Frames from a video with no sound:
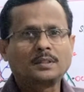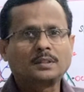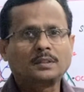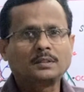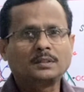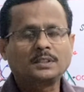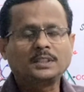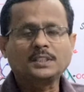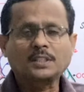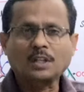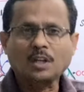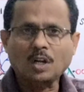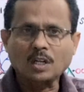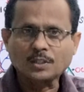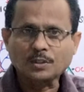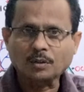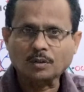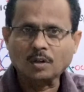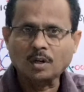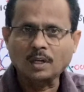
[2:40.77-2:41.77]
These are
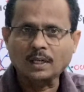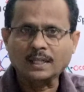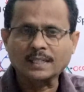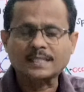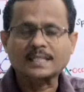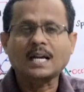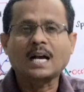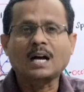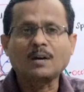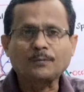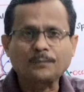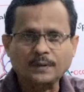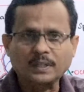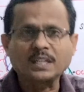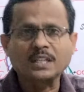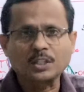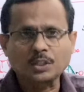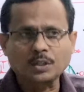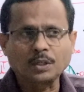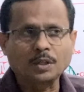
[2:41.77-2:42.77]
also called as
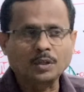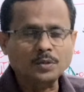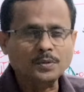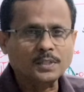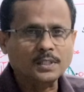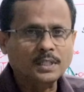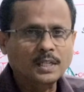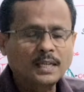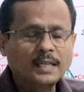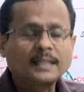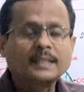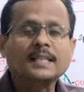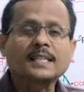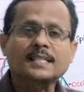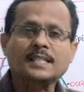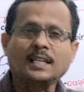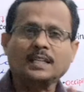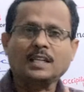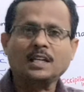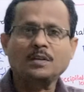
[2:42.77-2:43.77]
afferent nerves. The
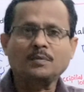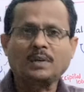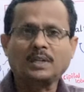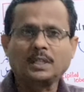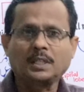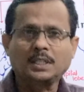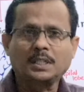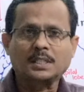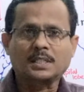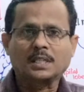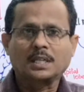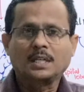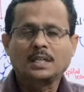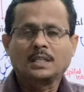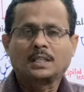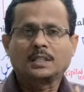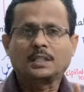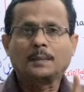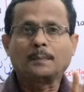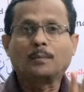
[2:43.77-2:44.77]
second one is
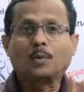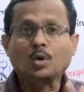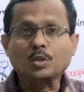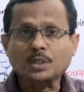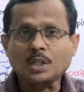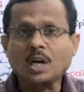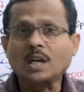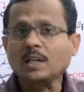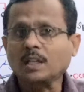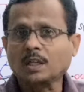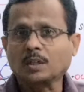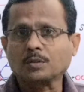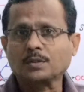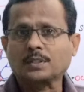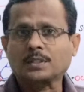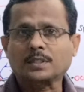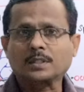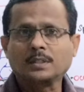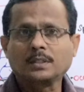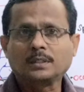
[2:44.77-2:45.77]
the motor
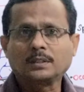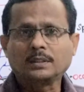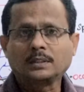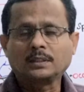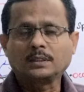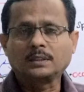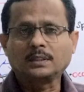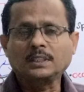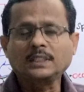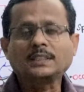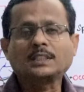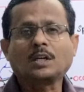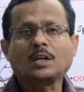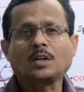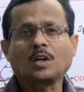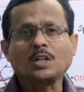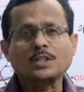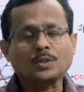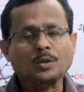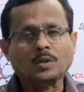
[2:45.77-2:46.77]
nerves. These are
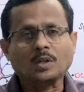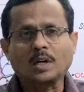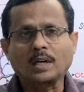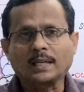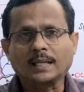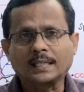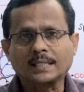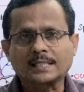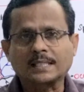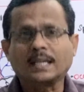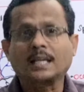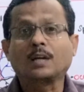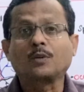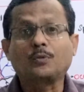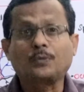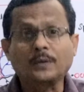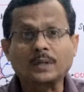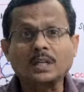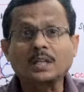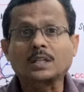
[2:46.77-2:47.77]
also called as
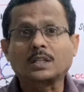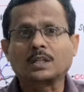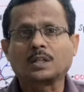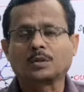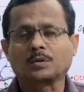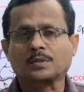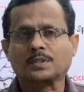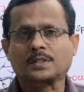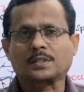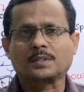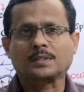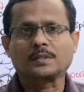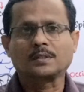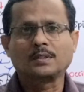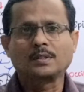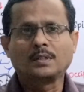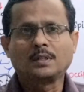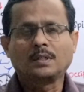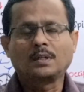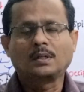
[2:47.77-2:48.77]
efferent nerves.
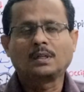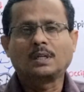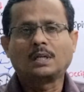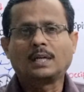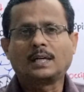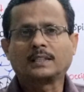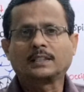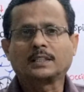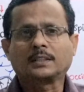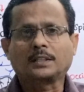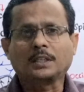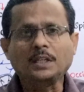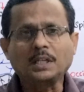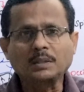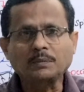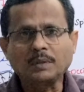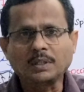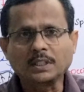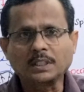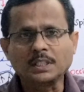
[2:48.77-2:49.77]
And the third
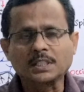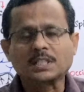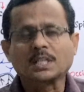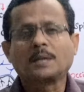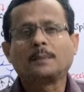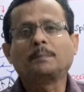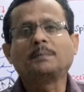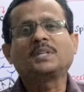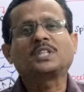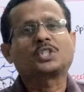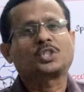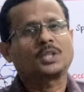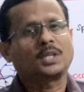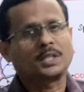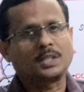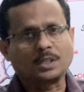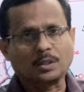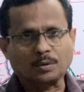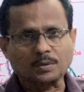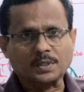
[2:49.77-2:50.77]
one is mixed
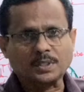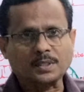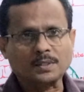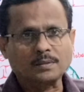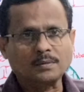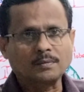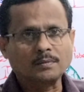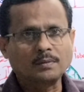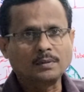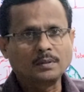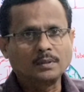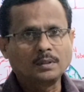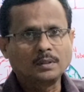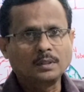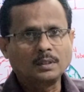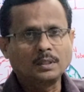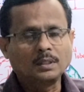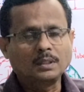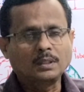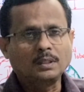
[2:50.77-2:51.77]
nerves.
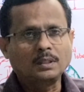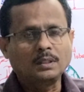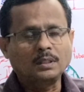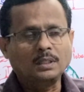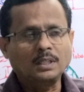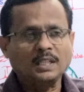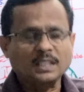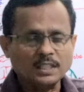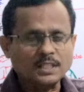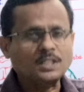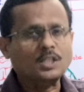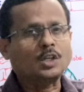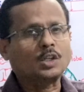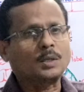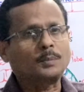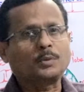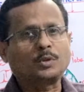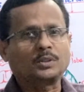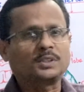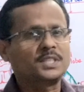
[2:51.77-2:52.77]
Let us talk
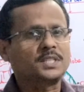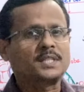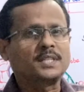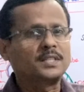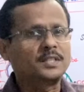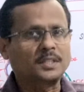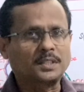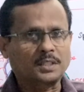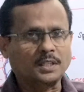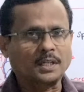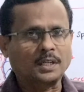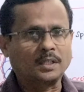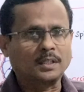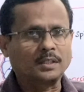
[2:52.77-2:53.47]
about this in detail.